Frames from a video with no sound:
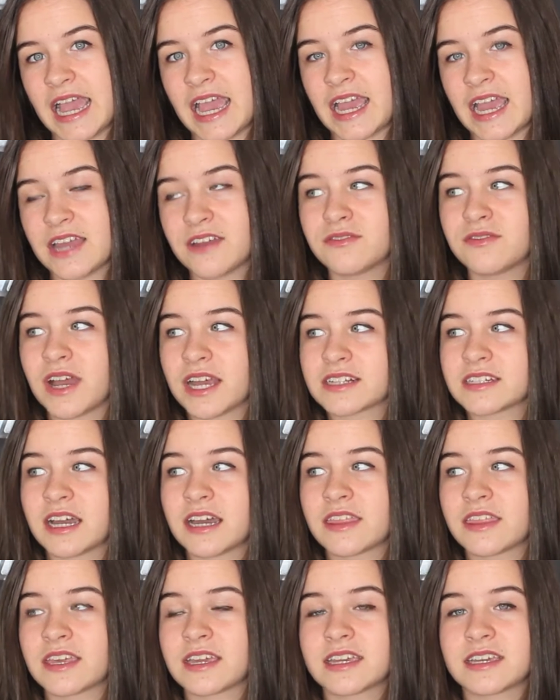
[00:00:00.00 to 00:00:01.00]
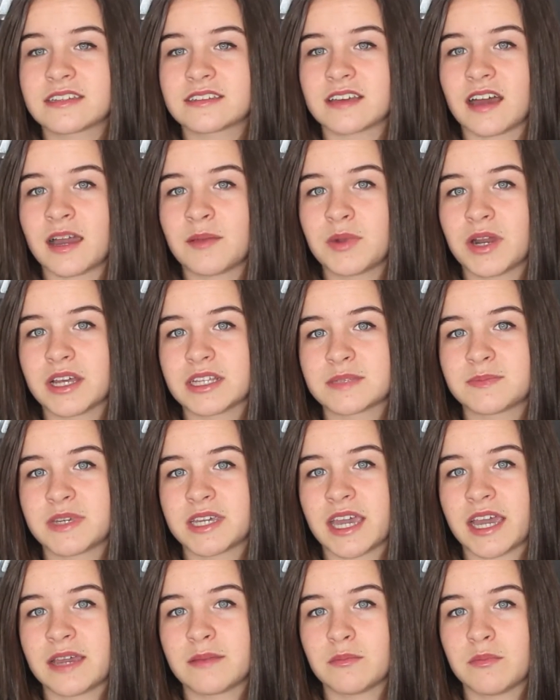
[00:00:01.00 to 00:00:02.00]
in fact I think his eyebrows
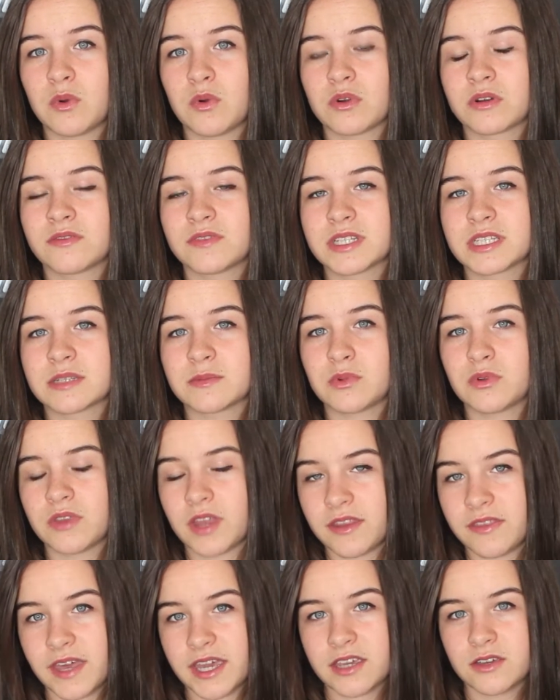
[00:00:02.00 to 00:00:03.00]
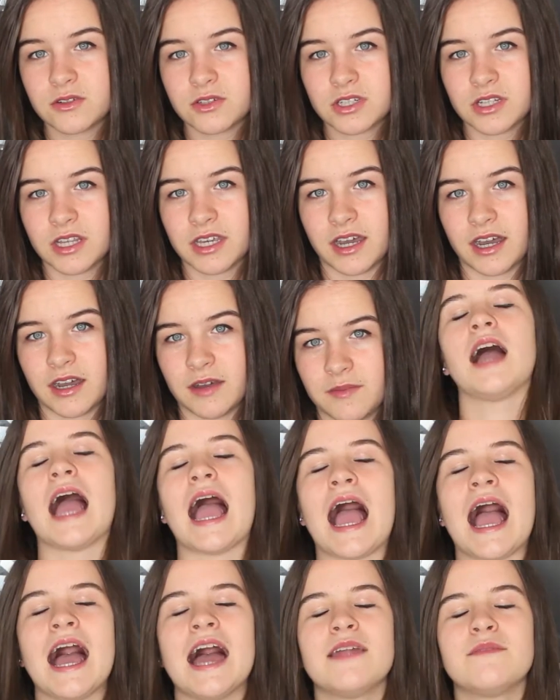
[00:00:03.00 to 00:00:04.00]
became more invisible than they usually are.
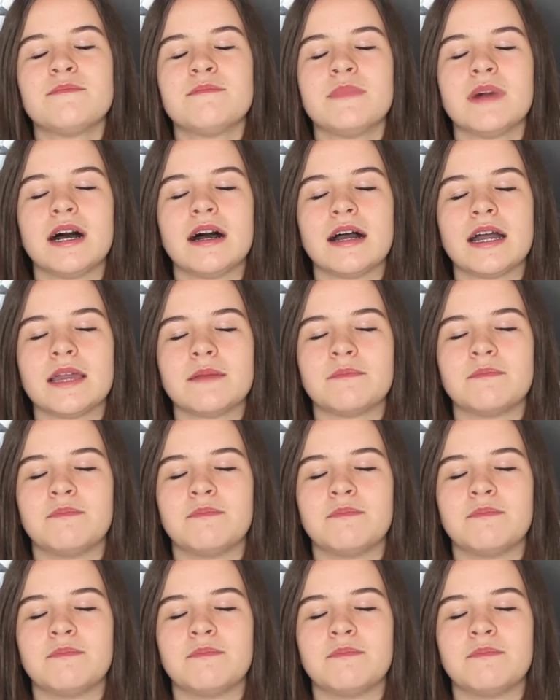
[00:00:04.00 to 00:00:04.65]
And my